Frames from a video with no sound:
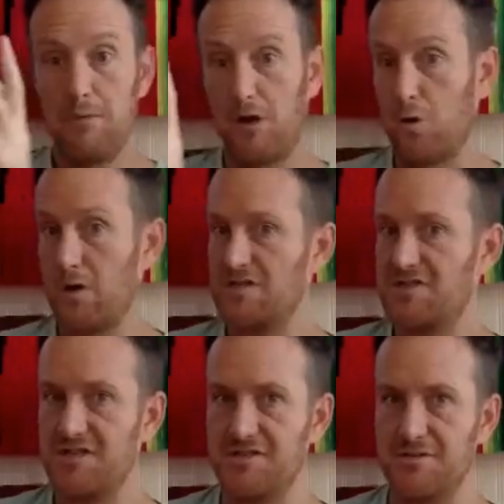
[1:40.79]
But
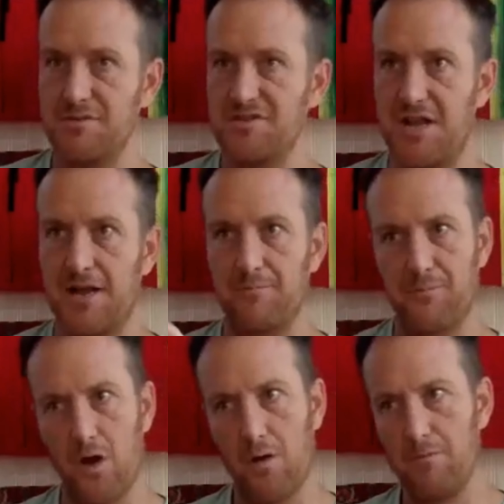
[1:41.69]
criticism is saying,
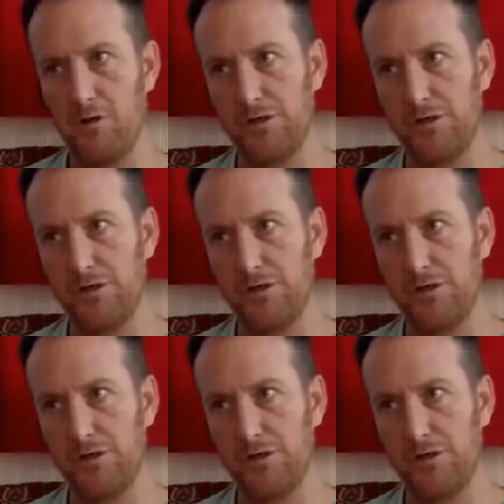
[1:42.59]
oh,